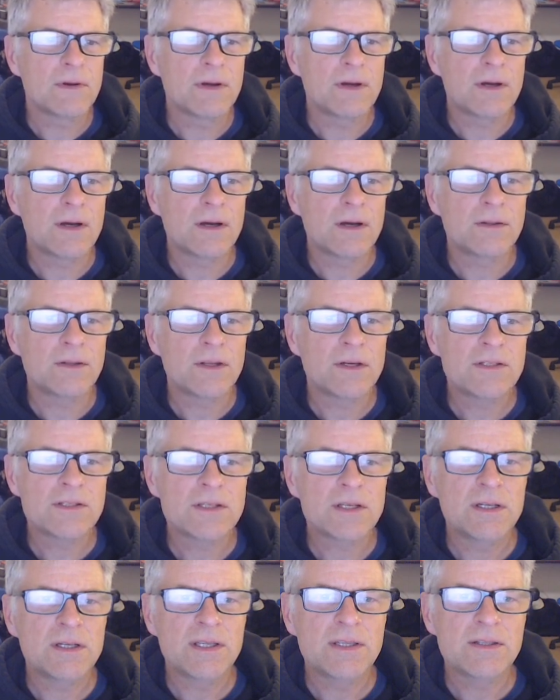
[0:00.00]
our nice
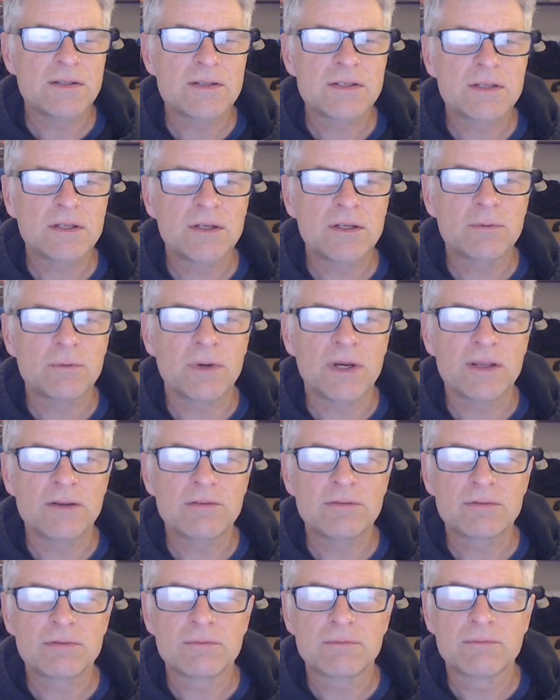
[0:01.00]
clean sine
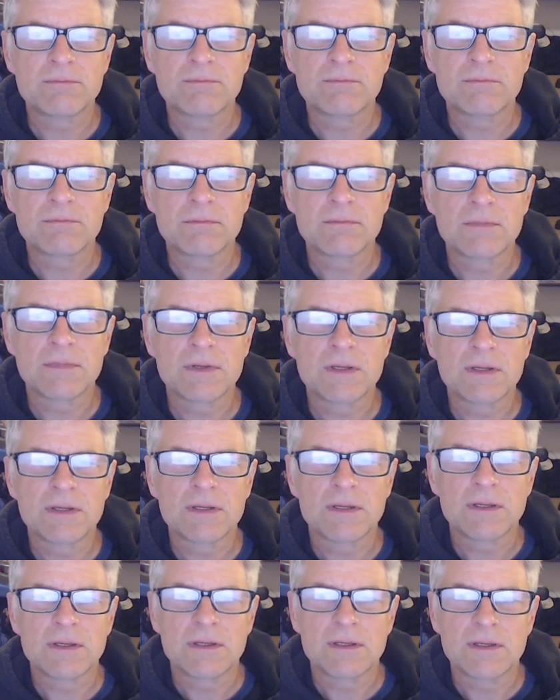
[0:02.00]
wave
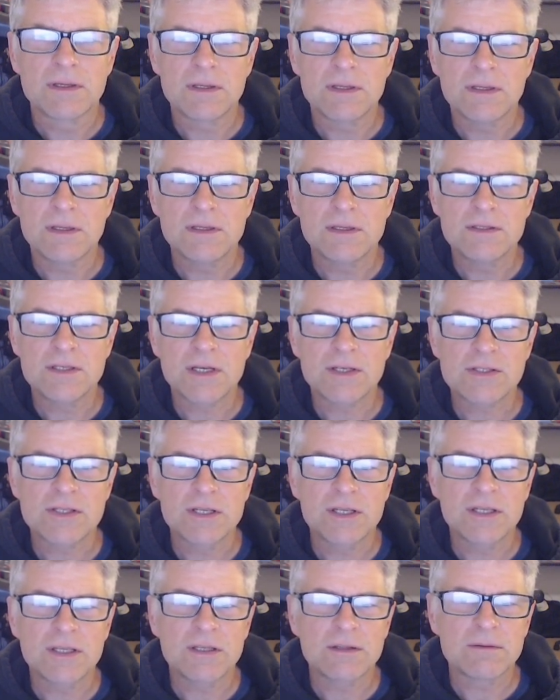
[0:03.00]
is actually